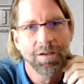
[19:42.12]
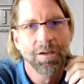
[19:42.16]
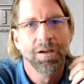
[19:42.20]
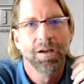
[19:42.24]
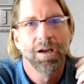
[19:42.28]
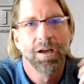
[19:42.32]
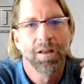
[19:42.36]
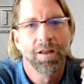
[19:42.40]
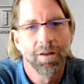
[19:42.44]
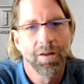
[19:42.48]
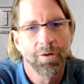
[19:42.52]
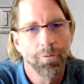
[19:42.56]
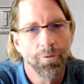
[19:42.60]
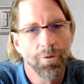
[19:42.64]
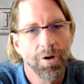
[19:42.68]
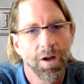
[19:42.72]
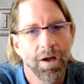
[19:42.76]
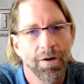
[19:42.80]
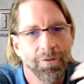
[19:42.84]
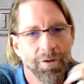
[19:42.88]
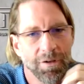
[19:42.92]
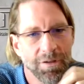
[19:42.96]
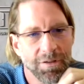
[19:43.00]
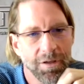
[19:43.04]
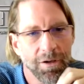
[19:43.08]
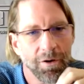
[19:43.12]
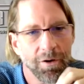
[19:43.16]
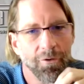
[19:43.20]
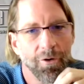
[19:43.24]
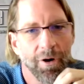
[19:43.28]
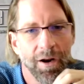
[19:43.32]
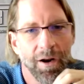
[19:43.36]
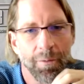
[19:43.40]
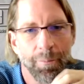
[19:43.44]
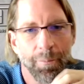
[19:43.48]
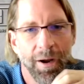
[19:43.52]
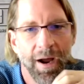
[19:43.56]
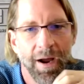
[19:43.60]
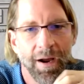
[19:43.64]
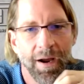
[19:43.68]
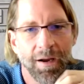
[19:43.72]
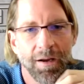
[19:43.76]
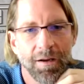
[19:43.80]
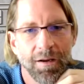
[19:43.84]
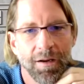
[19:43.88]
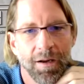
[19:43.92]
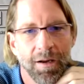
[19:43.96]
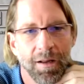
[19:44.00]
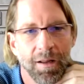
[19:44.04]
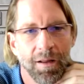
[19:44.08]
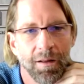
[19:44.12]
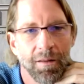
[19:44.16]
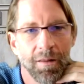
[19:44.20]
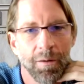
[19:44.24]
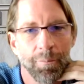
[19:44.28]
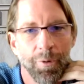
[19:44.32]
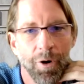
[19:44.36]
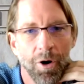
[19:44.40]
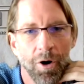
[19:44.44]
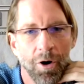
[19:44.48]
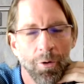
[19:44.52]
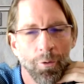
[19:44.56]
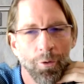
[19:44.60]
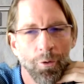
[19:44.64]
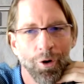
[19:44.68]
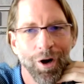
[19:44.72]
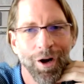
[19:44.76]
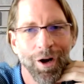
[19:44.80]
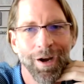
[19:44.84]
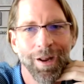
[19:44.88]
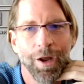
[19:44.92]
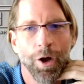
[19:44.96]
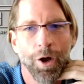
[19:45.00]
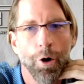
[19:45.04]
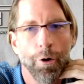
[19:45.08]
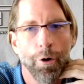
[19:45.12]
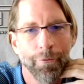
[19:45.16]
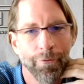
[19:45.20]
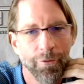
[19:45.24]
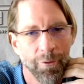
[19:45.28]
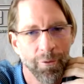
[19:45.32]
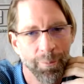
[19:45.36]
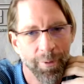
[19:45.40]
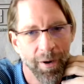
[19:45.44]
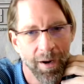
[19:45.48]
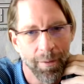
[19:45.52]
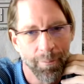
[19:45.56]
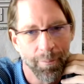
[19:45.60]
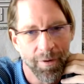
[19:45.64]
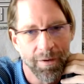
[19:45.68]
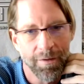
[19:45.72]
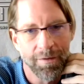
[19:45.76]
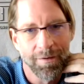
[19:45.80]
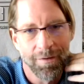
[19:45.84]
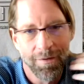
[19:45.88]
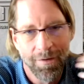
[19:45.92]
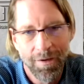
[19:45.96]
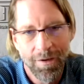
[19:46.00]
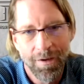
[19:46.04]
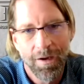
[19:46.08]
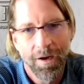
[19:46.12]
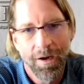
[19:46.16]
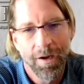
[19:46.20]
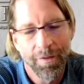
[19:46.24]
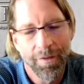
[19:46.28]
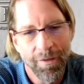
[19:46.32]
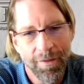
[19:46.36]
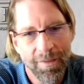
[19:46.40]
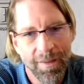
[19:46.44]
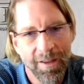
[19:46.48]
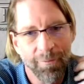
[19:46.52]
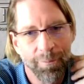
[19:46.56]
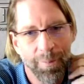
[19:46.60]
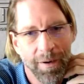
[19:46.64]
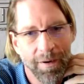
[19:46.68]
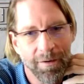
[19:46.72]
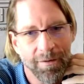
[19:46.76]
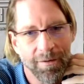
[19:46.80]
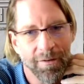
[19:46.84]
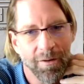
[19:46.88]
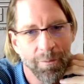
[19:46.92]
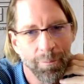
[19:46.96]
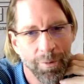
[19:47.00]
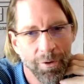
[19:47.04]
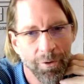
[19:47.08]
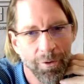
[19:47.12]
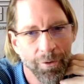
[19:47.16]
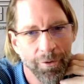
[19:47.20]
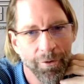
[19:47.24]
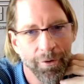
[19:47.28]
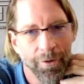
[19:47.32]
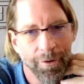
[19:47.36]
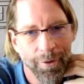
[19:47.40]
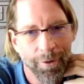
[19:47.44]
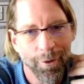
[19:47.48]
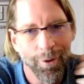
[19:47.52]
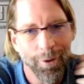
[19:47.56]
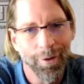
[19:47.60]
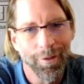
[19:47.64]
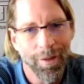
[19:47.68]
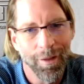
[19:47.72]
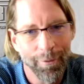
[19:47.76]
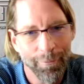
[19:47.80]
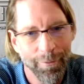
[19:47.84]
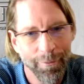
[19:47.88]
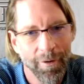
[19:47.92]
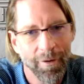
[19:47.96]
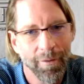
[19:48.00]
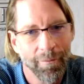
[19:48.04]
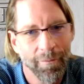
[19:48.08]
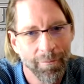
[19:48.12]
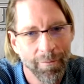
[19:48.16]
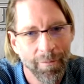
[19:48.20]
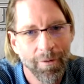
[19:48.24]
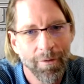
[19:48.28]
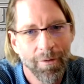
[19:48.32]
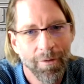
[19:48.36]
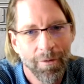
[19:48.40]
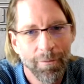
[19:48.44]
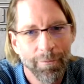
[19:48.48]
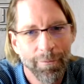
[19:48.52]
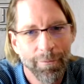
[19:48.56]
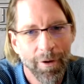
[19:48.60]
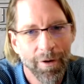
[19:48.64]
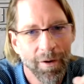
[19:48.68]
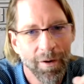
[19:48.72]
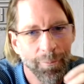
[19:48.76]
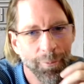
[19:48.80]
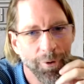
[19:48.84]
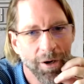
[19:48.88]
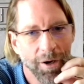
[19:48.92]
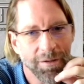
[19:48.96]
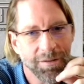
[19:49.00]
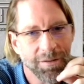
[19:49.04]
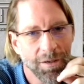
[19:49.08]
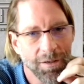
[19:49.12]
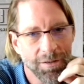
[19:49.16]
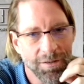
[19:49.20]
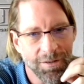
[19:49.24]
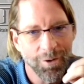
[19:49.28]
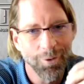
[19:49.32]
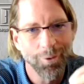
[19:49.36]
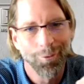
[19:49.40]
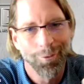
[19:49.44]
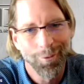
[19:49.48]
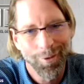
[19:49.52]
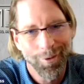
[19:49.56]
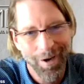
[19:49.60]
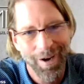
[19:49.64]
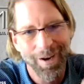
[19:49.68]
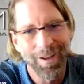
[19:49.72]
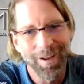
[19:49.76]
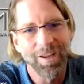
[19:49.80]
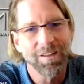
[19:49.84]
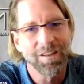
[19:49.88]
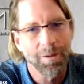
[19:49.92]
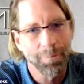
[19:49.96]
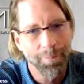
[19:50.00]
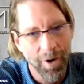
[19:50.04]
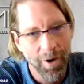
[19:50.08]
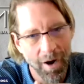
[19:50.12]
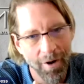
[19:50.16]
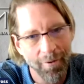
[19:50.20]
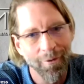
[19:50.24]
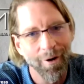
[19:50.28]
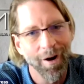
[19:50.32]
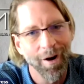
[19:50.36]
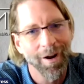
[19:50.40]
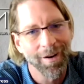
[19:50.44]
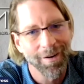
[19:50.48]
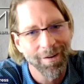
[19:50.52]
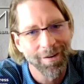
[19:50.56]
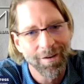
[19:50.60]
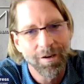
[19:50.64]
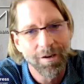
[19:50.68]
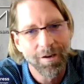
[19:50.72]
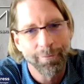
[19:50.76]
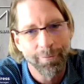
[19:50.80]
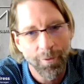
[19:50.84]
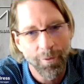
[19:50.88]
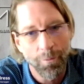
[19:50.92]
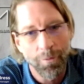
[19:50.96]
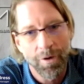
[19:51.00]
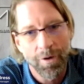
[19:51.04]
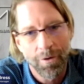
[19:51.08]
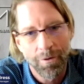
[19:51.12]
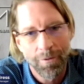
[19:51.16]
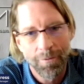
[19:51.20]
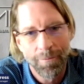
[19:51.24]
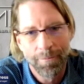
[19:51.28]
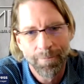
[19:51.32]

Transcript: And then we'll obviously credit back the borrower any overpayment that they paid to the builder during that funding process. So kind of get the pot right, if you will.